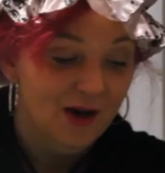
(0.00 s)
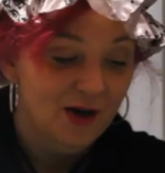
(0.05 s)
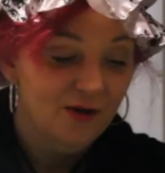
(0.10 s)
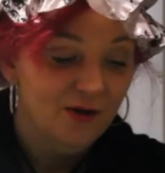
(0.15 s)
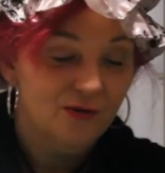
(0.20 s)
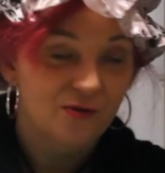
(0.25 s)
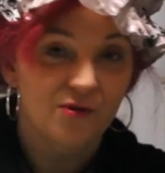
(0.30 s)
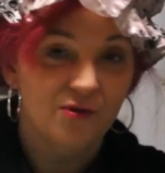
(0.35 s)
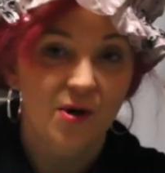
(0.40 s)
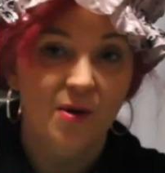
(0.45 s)

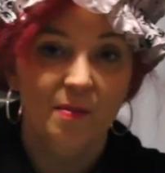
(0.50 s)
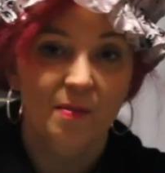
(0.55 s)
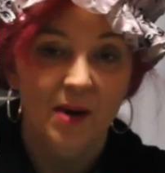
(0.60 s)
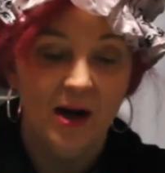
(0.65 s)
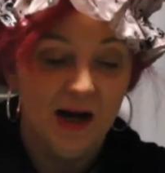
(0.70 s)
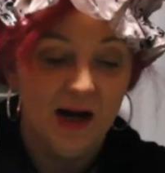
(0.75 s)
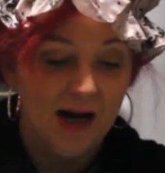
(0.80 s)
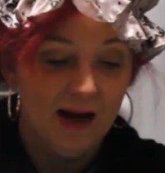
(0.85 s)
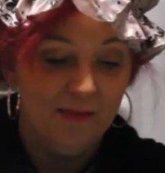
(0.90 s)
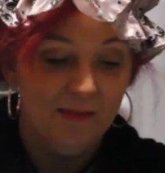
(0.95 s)
from a
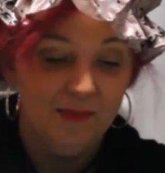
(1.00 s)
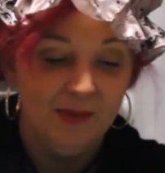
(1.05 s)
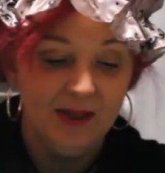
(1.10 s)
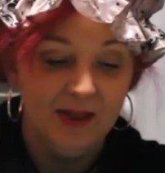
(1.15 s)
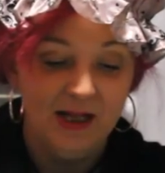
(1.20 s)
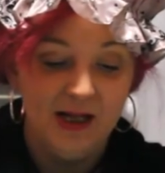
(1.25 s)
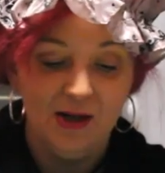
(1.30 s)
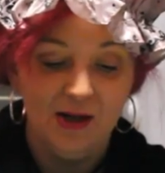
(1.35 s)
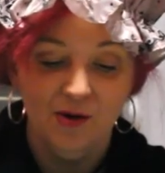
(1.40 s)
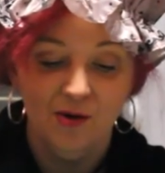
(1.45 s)

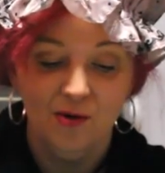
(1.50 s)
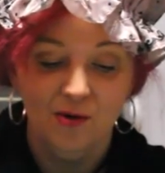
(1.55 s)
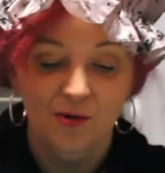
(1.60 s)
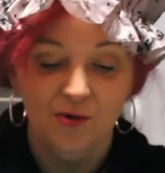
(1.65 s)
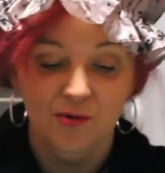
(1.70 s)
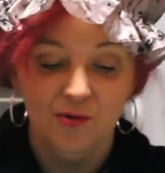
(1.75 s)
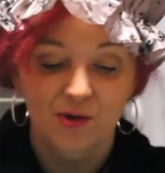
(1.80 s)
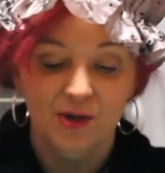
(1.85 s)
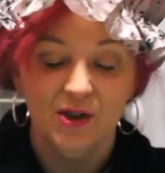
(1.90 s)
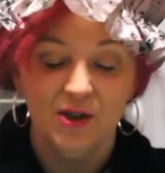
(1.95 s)
company
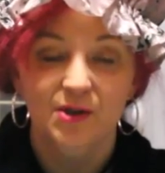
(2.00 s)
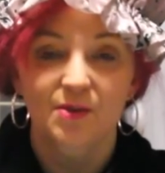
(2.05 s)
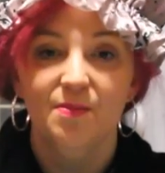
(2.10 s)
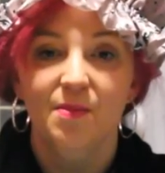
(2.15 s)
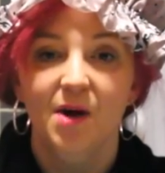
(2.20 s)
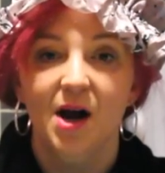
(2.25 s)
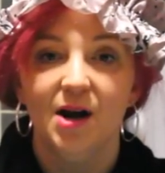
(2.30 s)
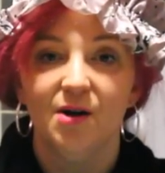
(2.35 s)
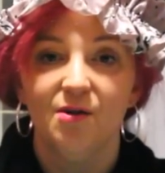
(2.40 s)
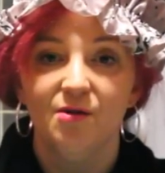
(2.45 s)
called The
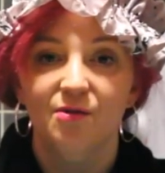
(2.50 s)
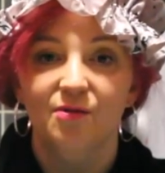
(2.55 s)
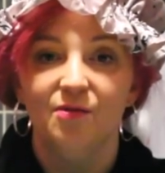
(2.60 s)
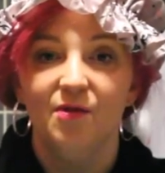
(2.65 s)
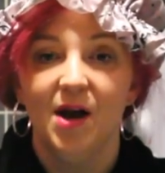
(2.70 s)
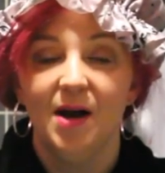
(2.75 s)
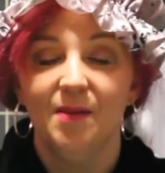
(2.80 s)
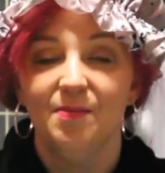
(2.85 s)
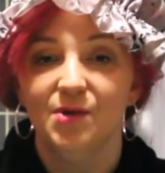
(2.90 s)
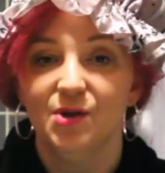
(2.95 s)

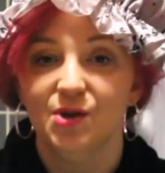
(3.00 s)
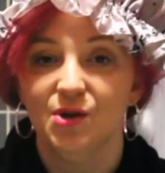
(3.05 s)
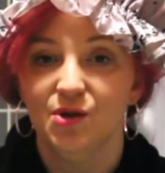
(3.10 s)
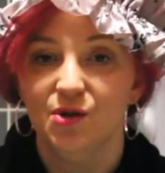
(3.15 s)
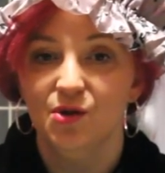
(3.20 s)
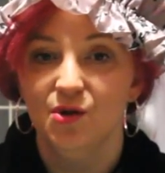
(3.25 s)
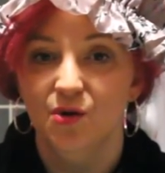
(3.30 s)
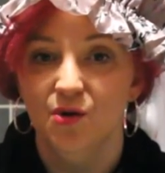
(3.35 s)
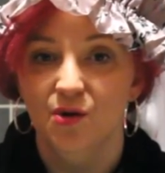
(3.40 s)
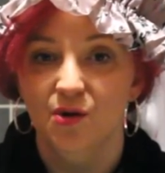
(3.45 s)
Microfiber
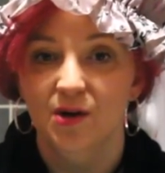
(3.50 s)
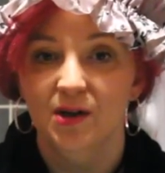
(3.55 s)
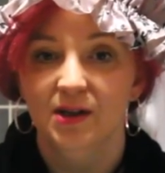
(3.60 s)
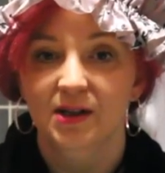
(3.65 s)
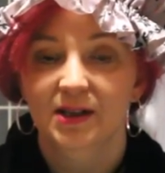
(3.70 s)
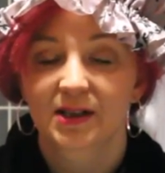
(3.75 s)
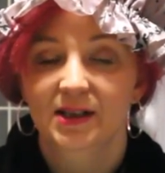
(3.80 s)
Store.